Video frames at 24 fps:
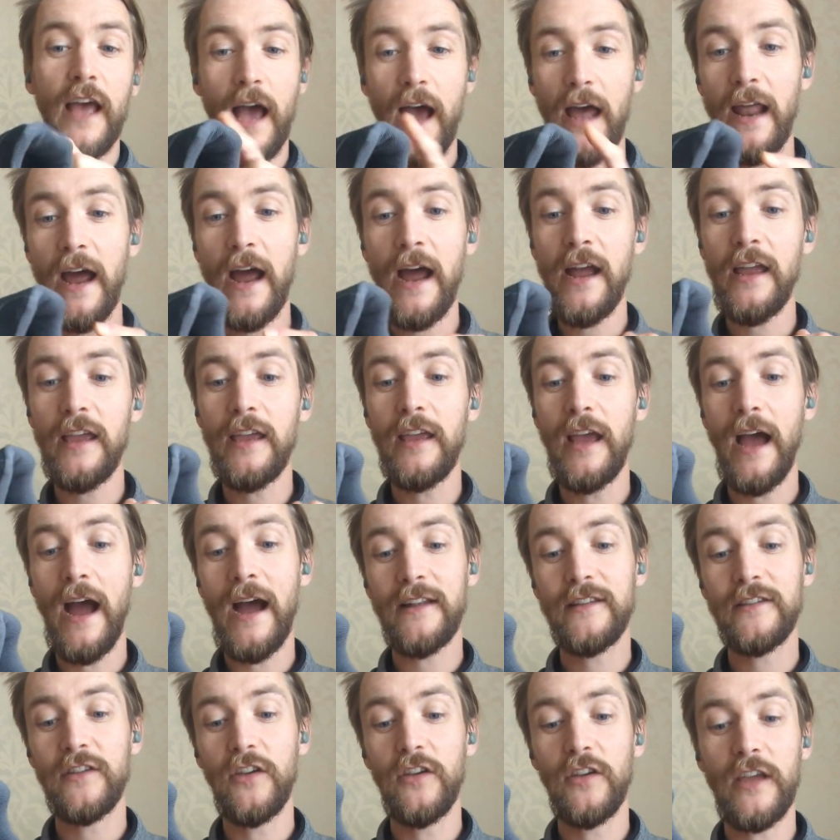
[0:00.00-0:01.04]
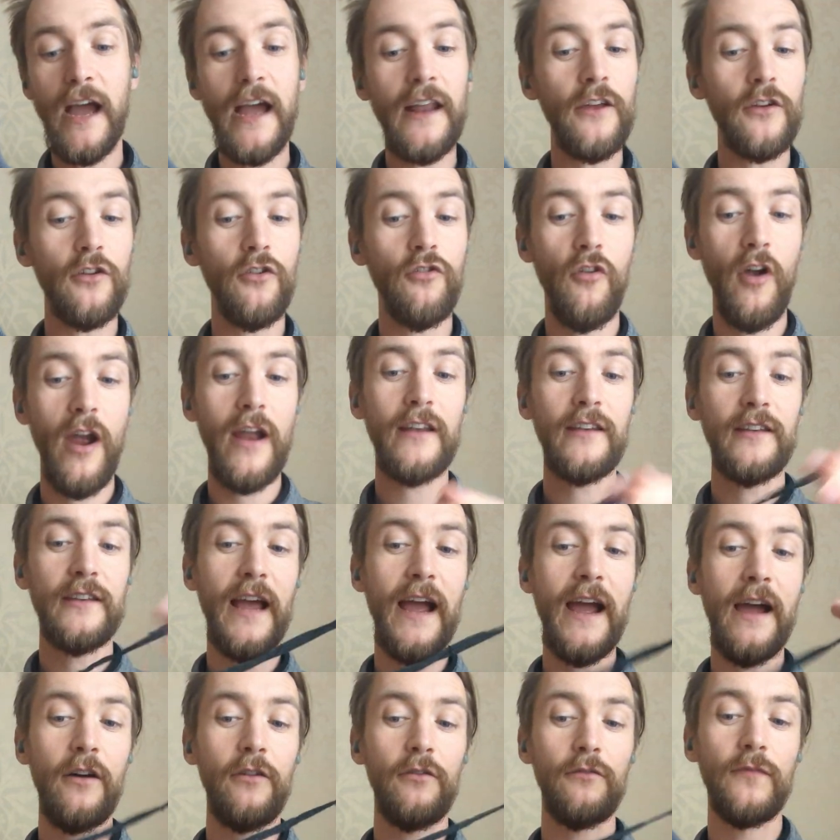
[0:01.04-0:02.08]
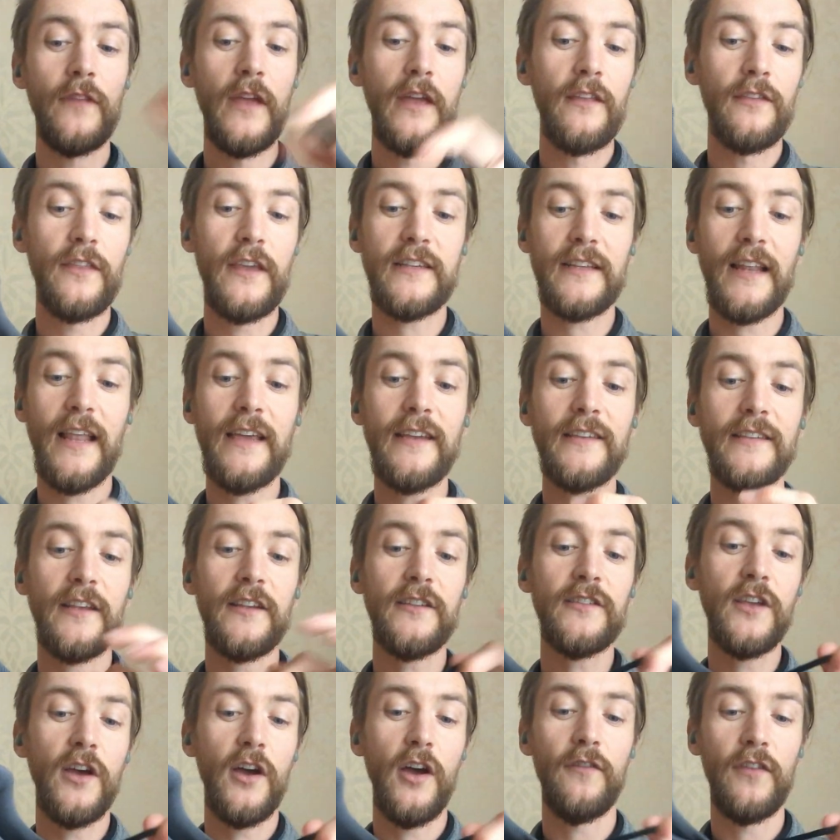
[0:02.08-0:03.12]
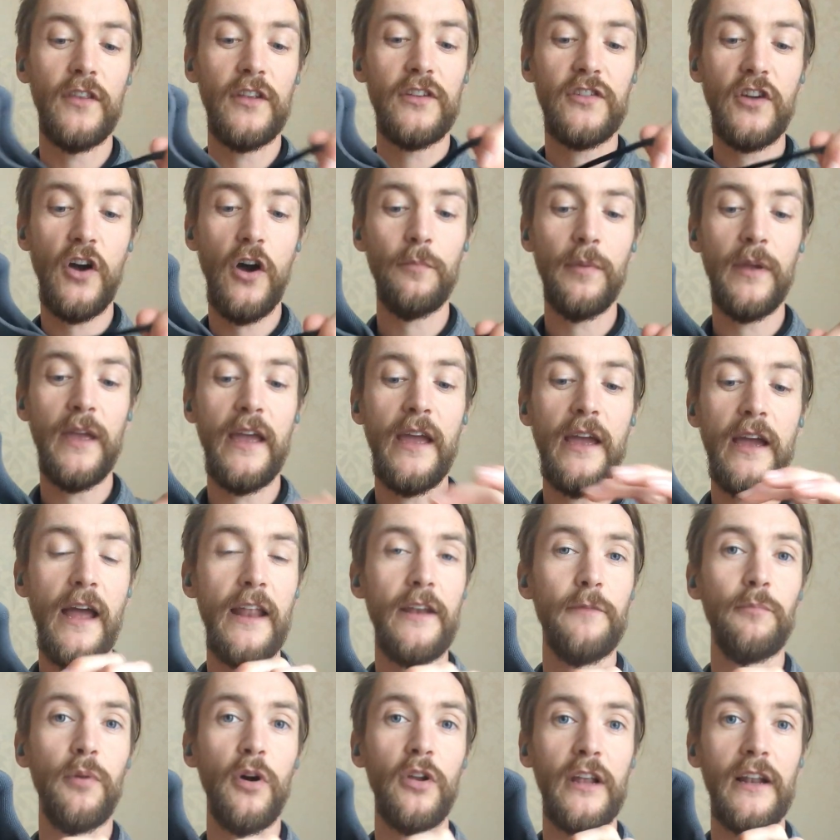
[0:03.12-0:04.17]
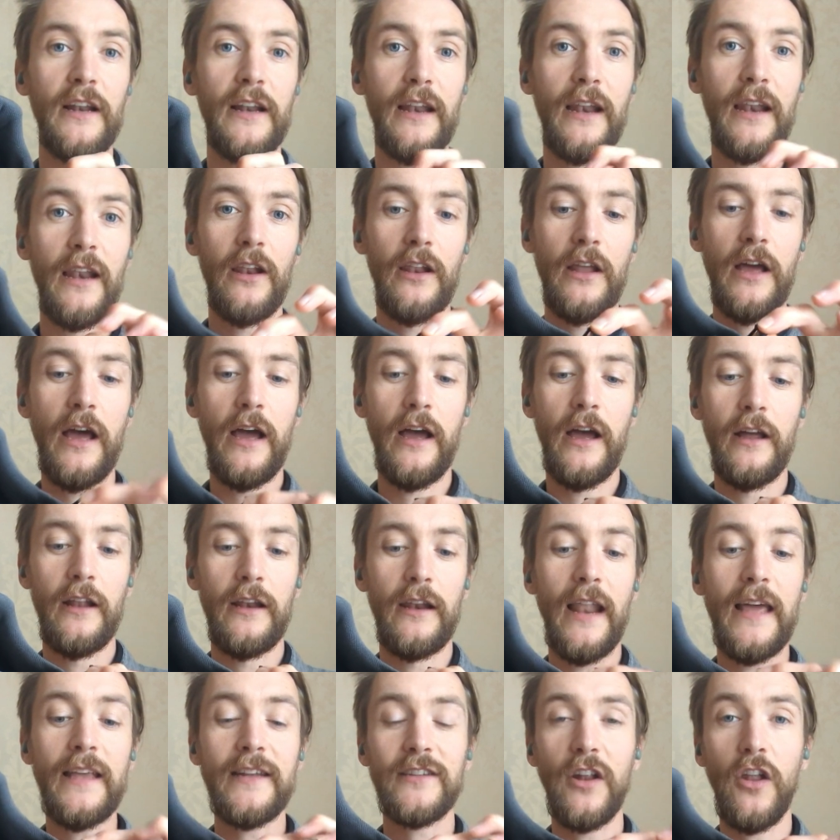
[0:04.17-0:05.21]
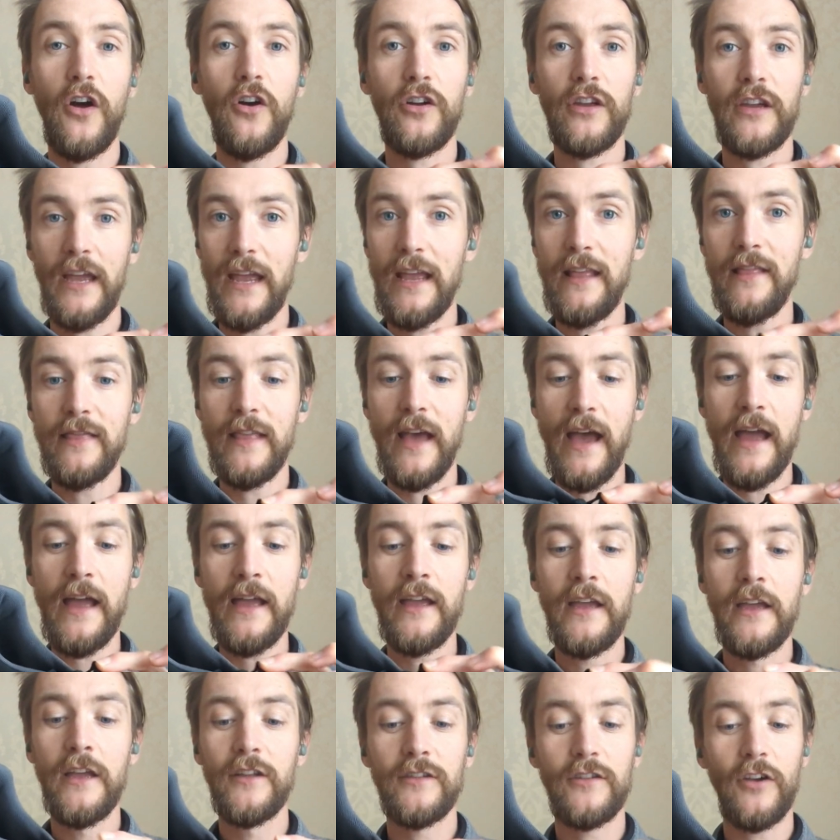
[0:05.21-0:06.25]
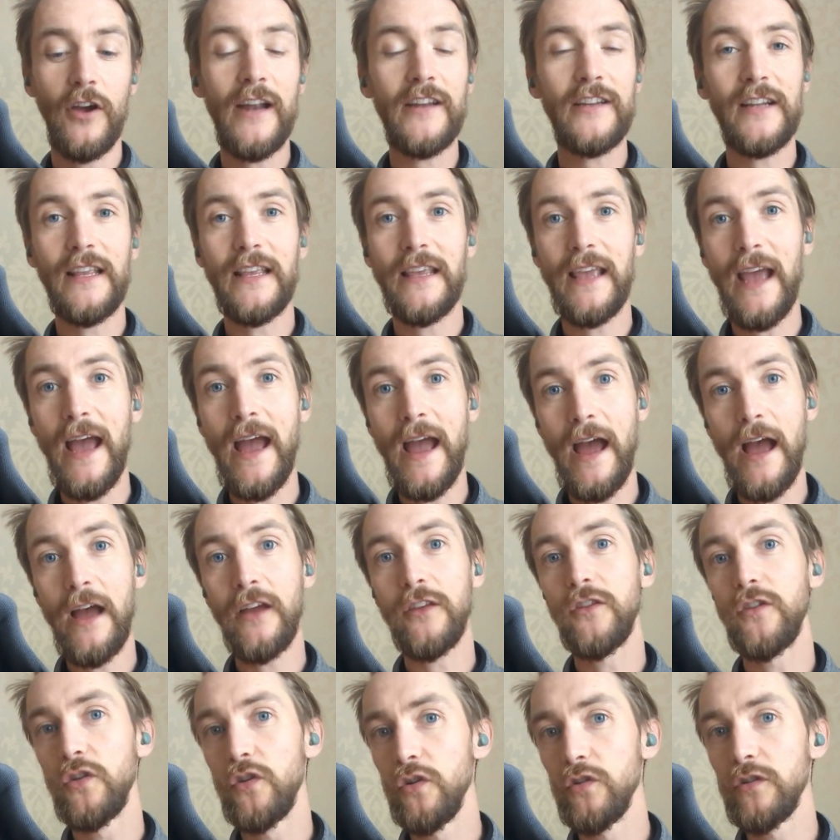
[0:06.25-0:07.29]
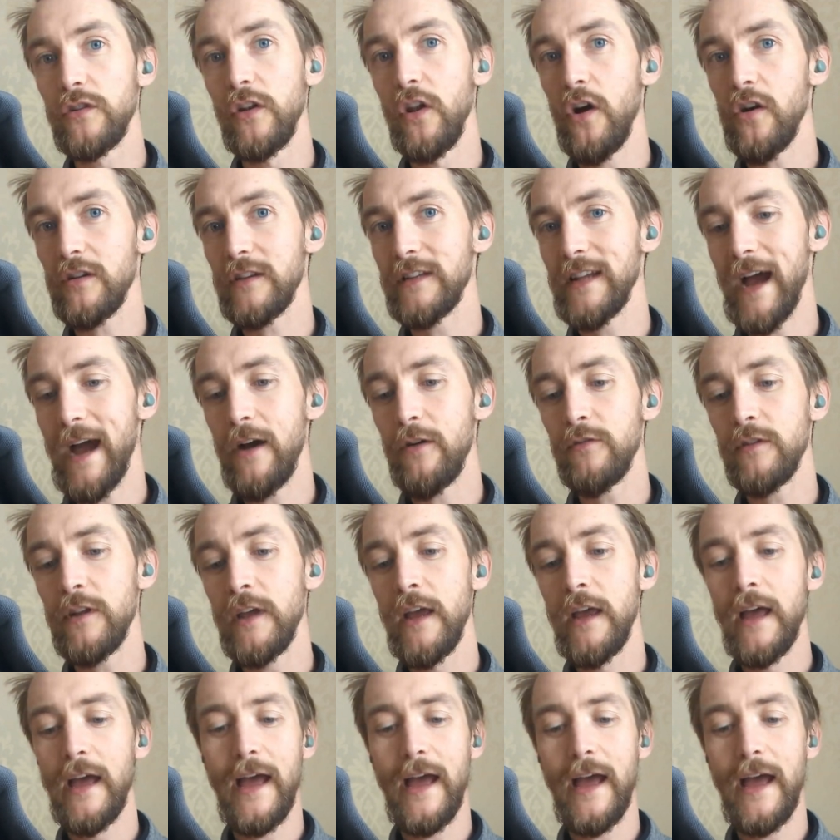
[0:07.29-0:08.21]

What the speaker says: And I had to kind of crank down these laces over the top here and put a lace lock in there to actually get a good lockdown.